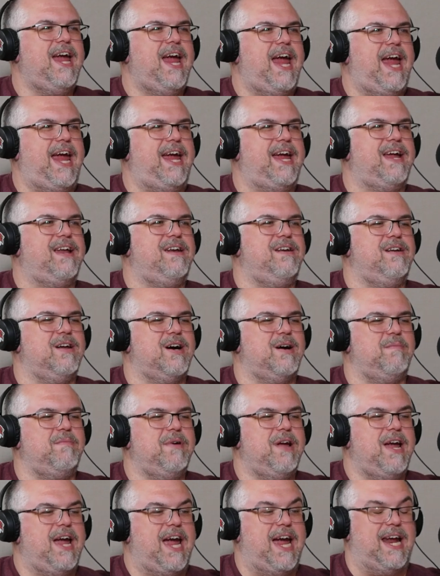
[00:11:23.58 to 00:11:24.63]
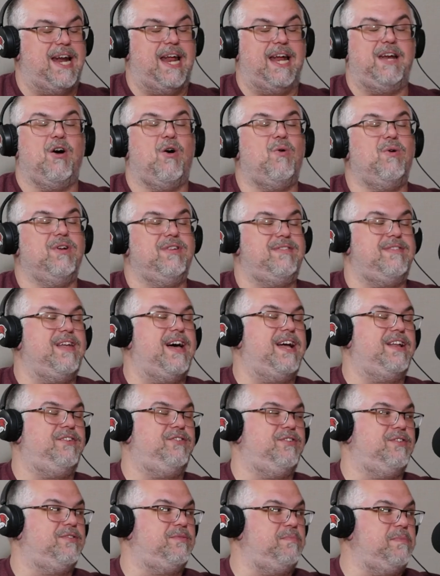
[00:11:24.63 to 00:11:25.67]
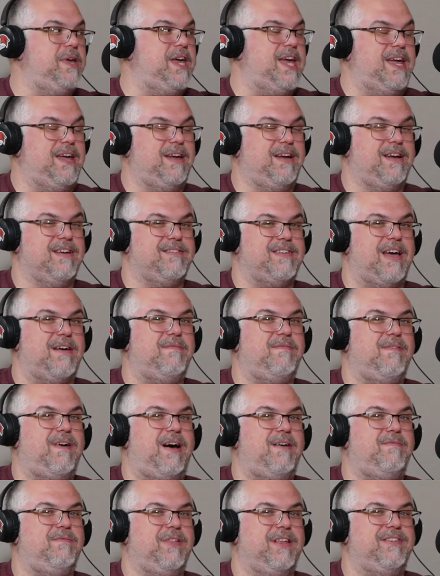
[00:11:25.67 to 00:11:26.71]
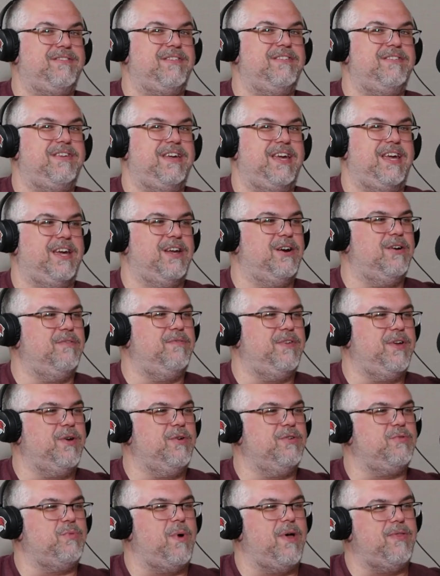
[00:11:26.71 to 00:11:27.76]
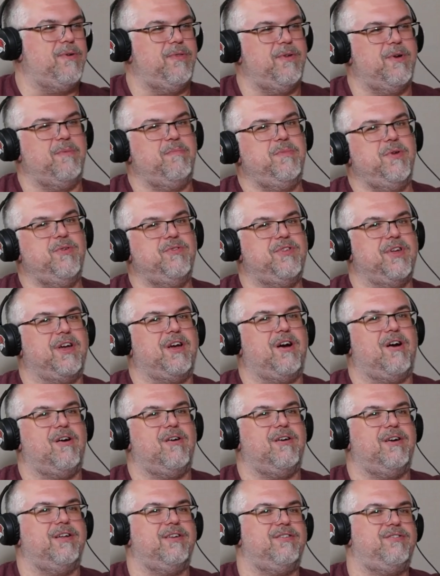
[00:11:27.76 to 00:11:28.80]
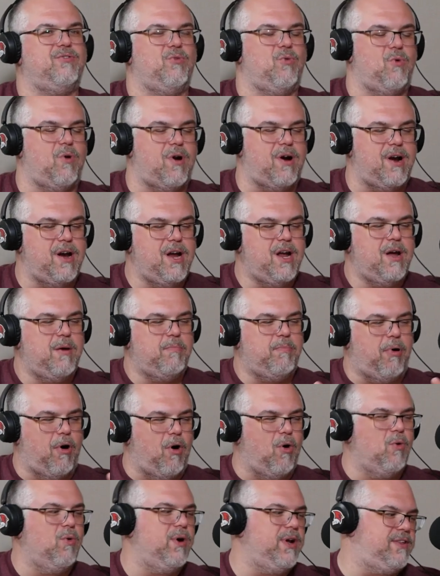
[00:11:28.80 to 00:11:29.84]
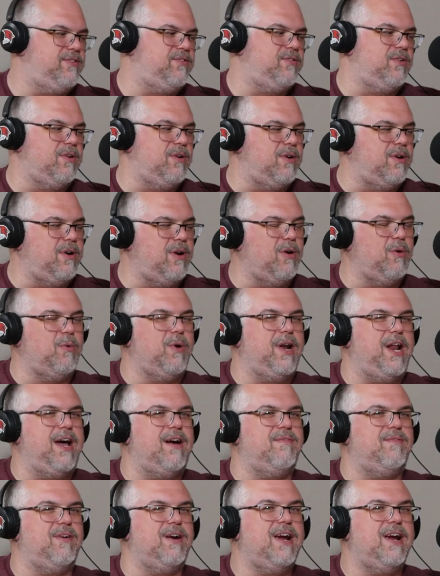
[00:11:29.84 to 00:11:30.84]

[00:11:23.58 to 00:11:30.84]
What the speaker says: And I know it's not just me, because I've listened to interviews, whether they're music artists or poets or whatever.